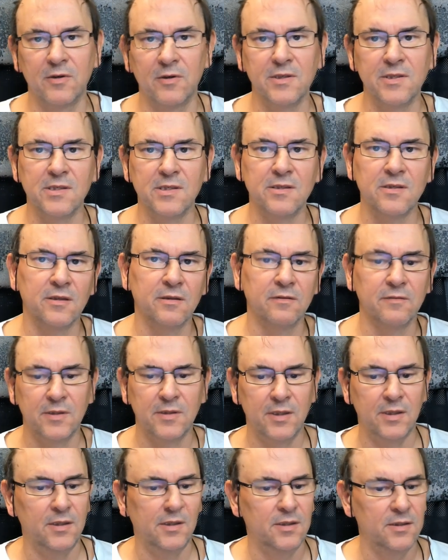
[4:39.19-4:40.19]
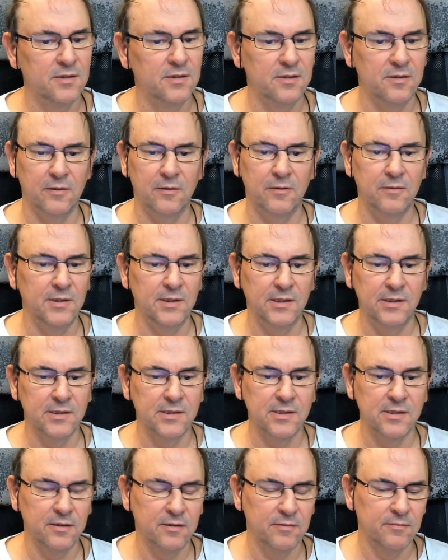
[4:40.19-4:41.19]
upgrades itself. It's not
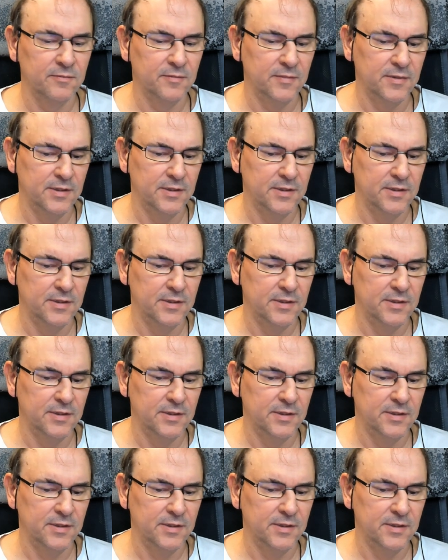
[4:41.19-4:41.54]
realistic.